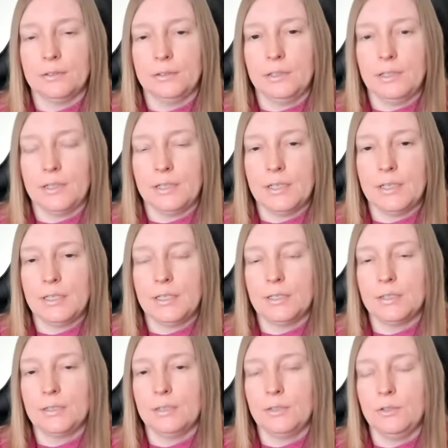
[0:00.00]
the
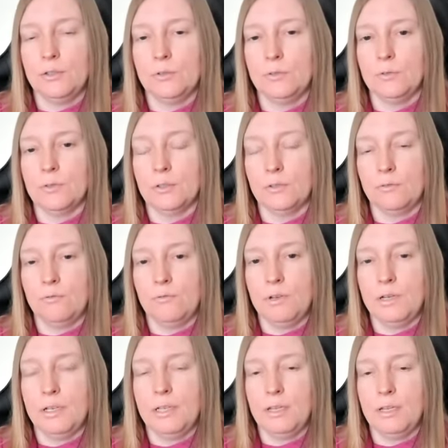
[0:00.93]
idea that you
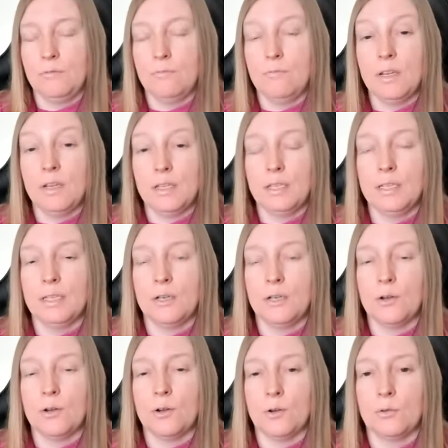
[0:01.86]
really, really
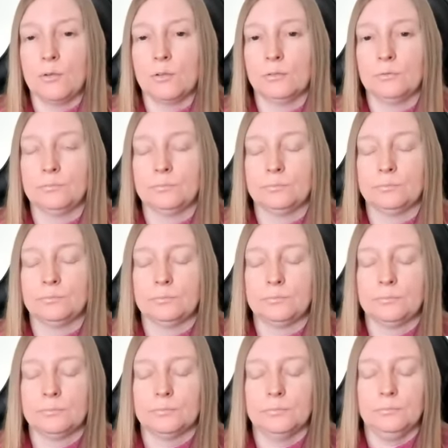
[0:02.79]
know
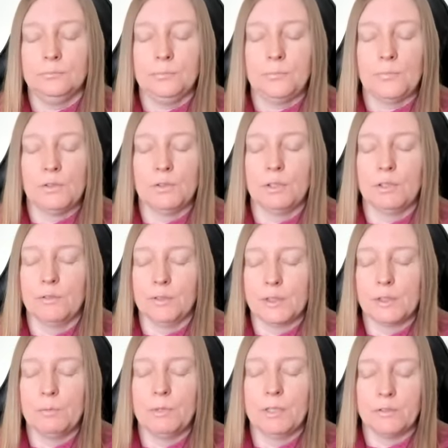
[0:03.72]
that you're
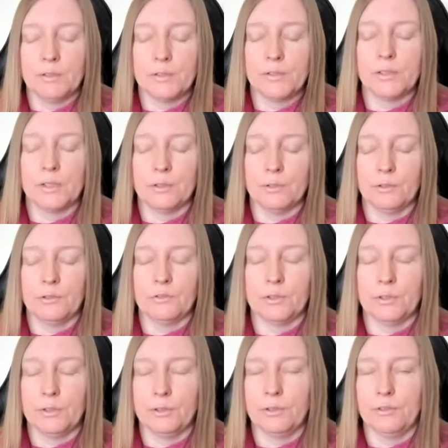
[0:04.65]
experiencing
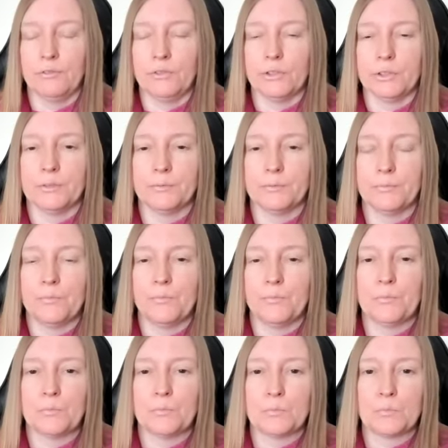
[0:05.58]
over and over
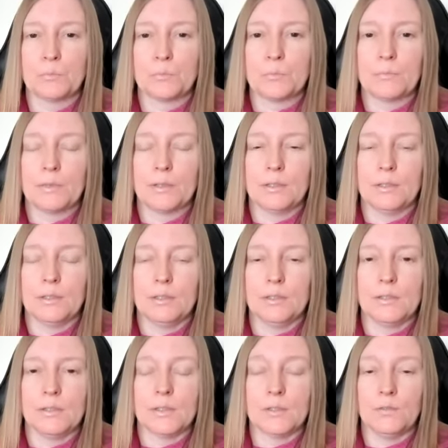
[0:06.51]

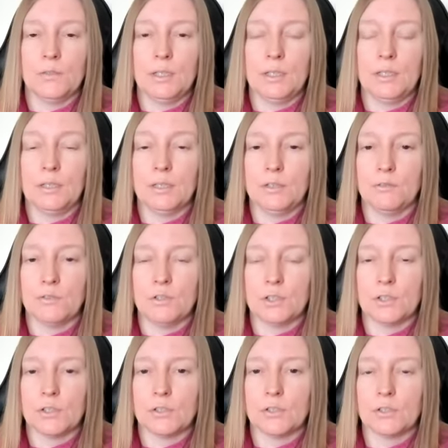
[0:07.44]
is this feeling that you've
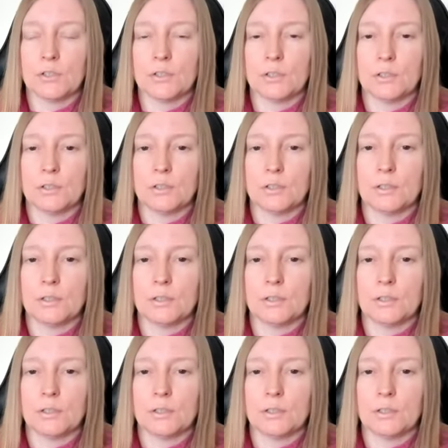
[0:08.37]
just